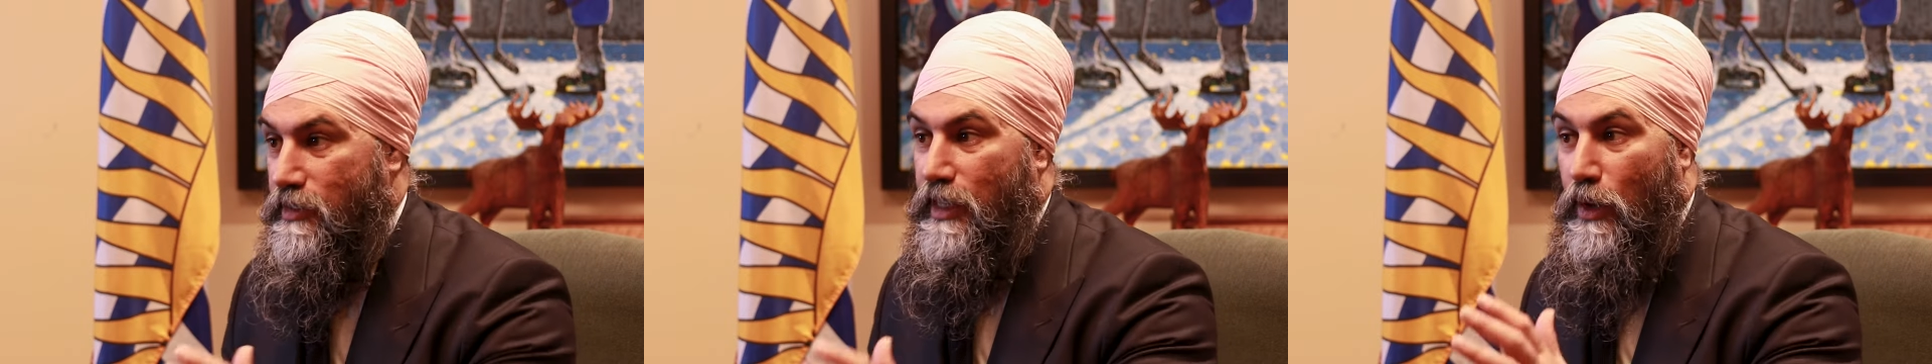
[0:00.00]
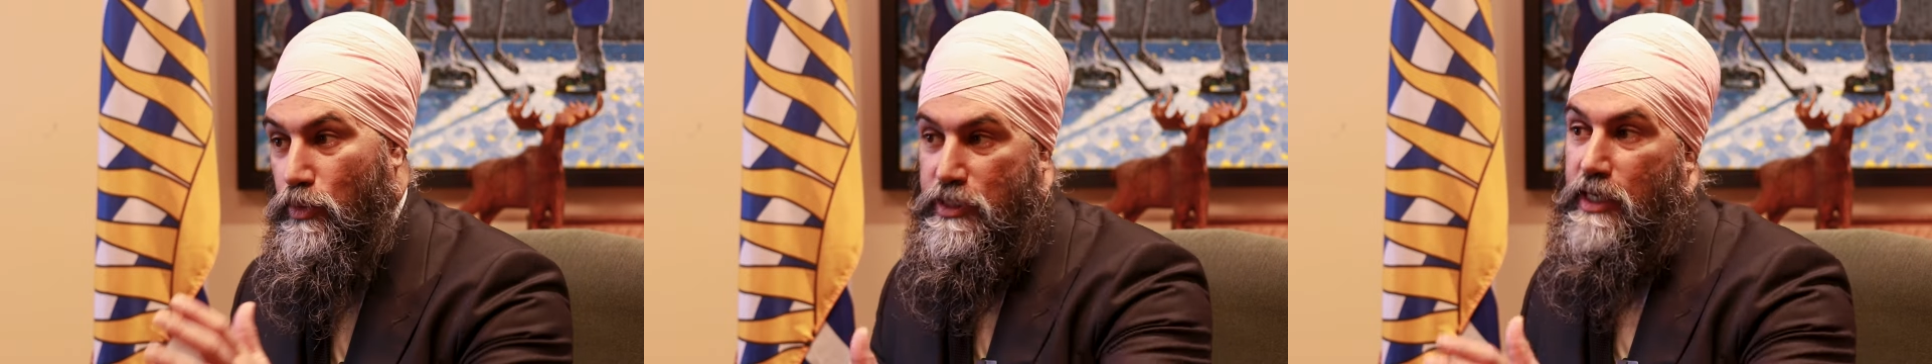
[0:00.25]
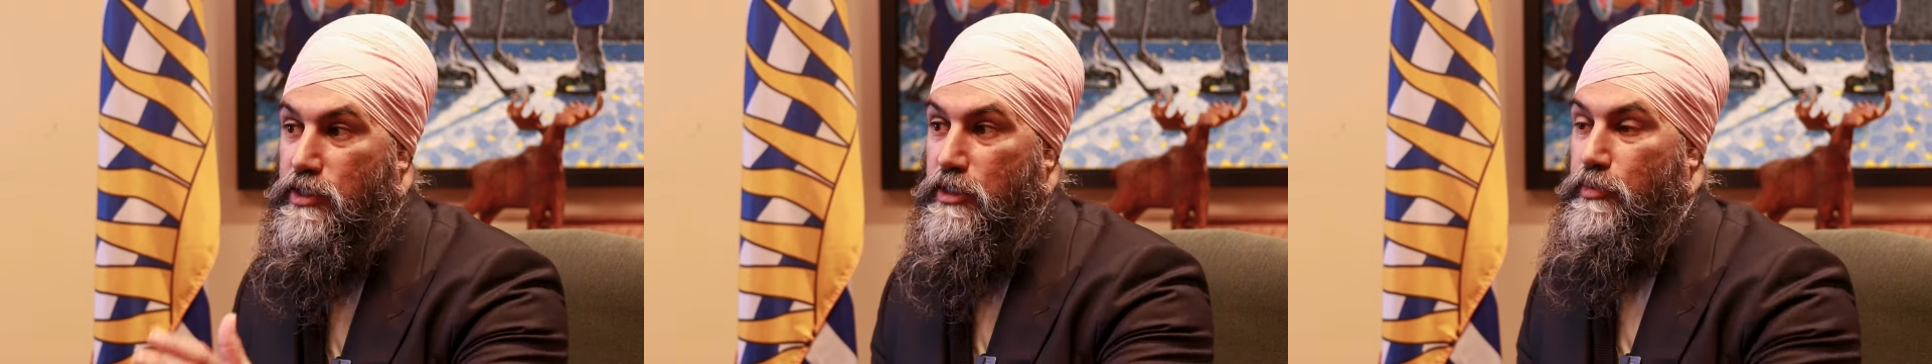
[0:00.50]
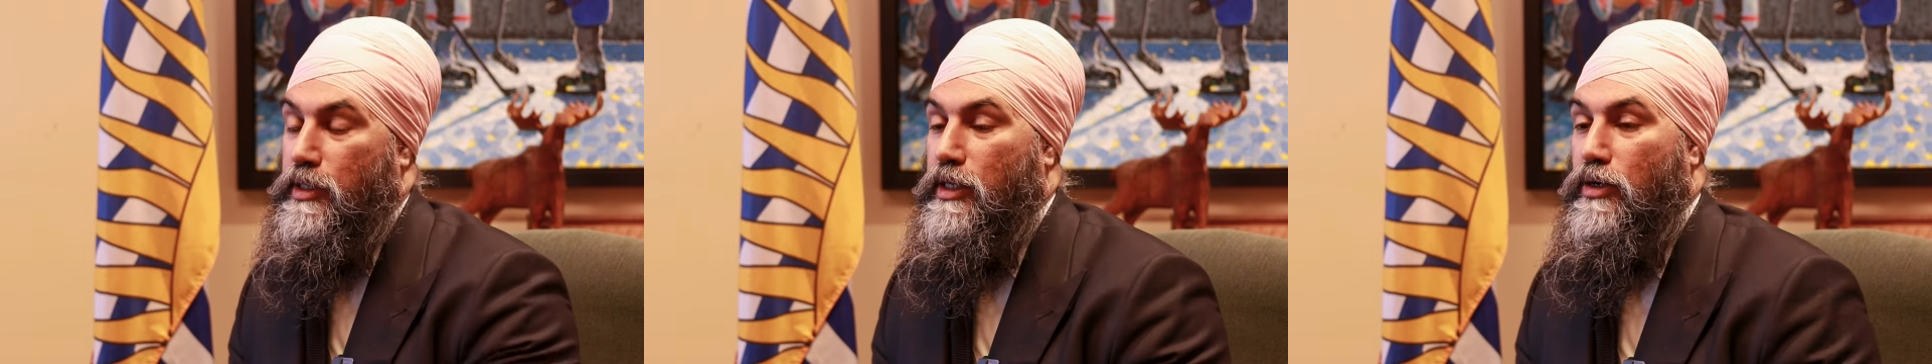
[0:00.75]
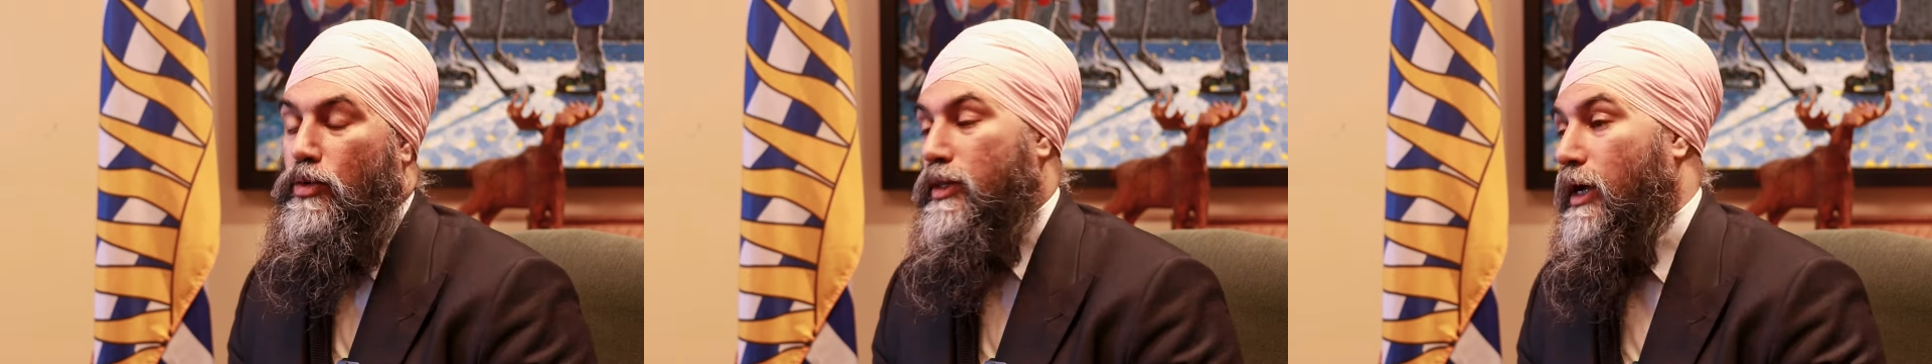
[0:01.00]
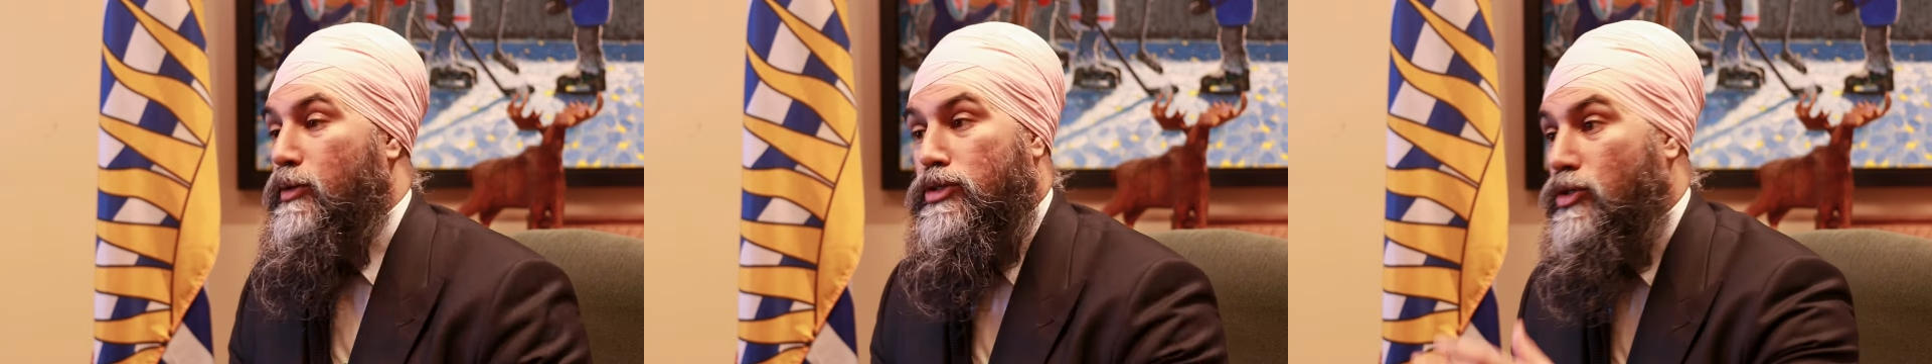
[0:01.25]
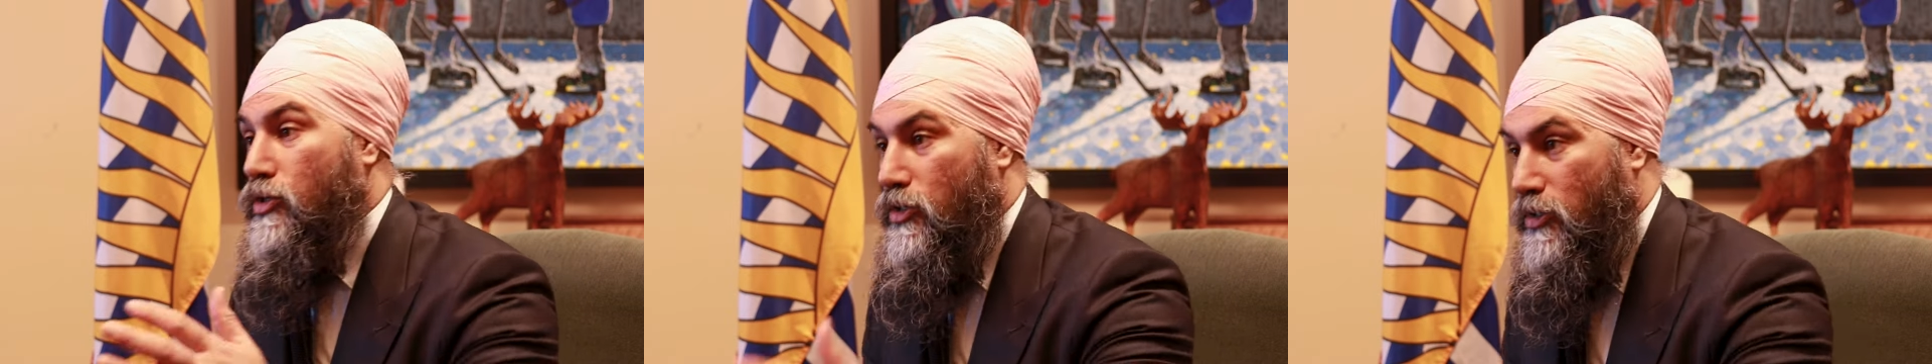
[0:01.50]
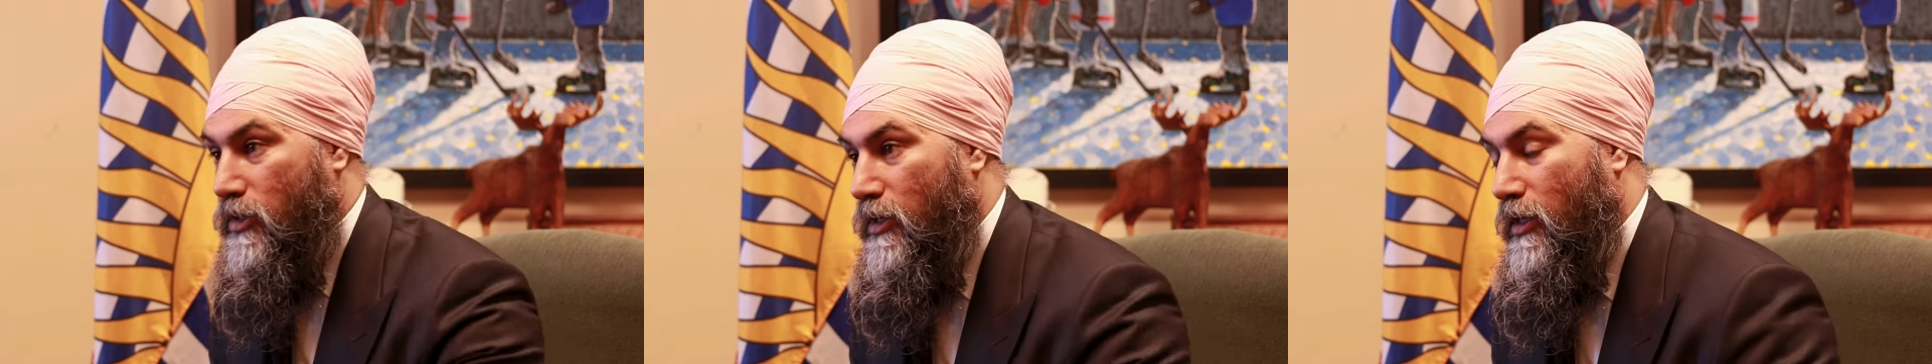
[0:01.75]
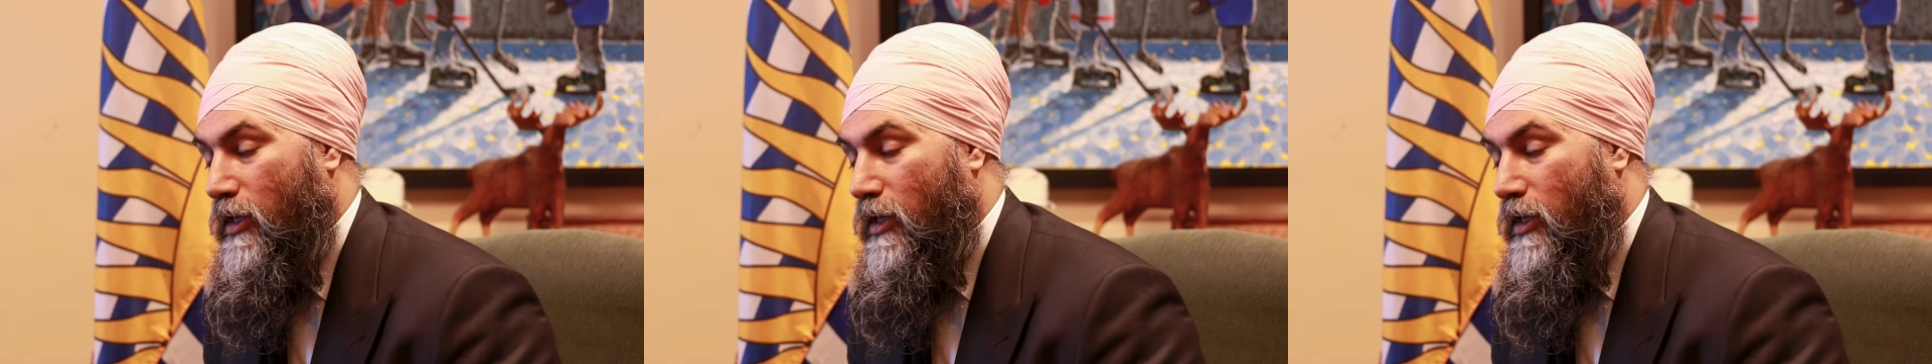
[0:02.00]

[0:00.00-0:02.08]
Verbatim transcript: that was actually me, or that was her,